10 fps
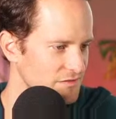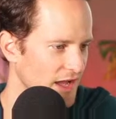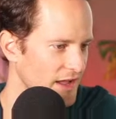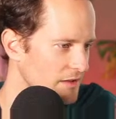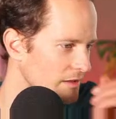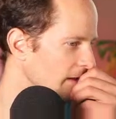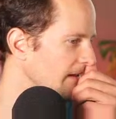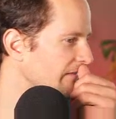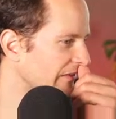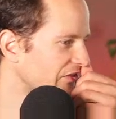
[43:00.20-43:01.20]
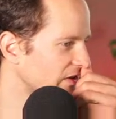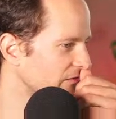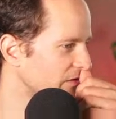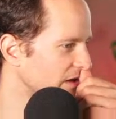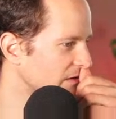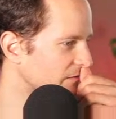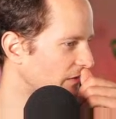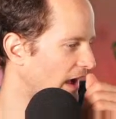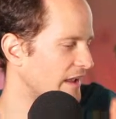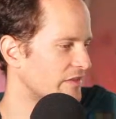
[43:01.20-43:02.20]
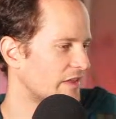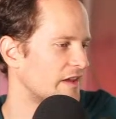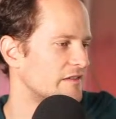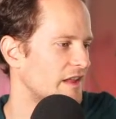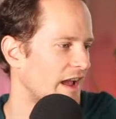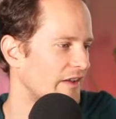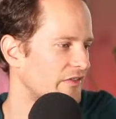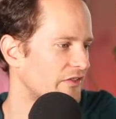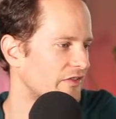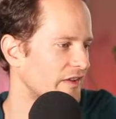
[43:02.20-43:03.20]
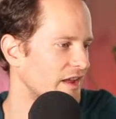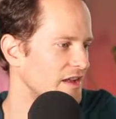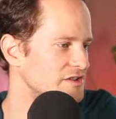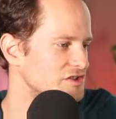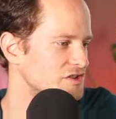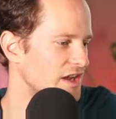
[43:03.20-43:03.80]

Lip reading: file, let's see if we can find the SH.